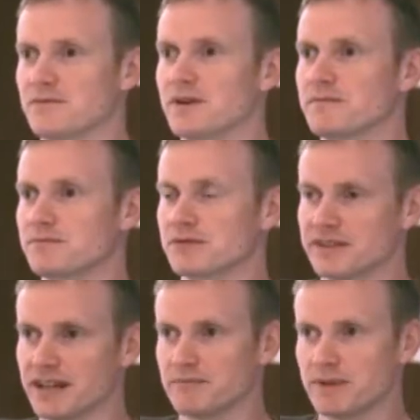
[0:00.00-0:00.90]
one
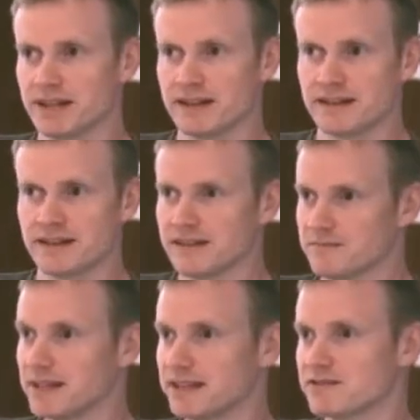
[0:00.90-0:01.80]
project being
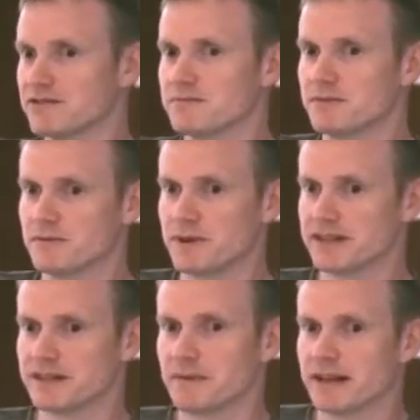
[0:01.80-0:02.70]
Drupal
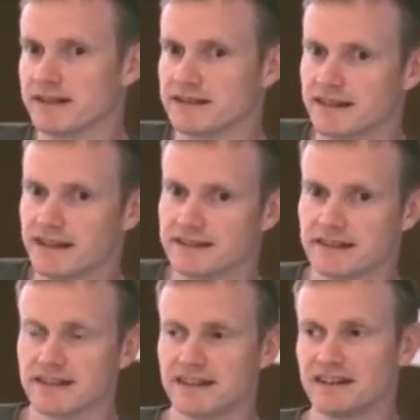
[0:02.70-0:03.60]
with
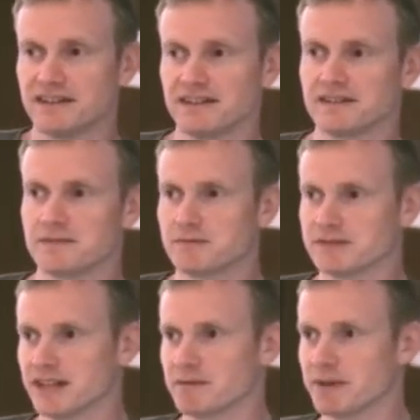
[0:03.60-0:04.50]
dependencies and another
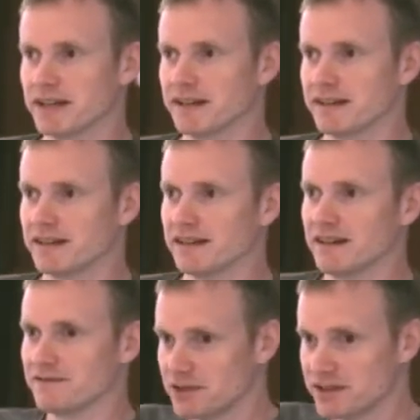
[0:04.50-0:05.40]
project being
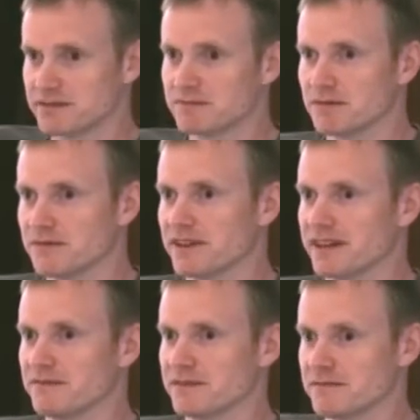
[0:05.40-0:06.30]
a very small
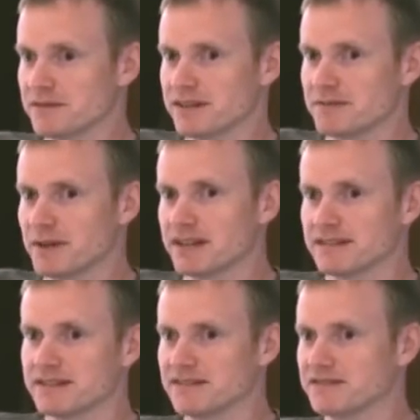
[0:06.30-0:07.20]
thing with one
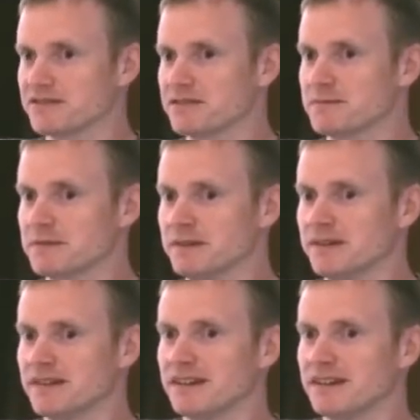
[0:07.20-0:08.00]
dependency on Drupal,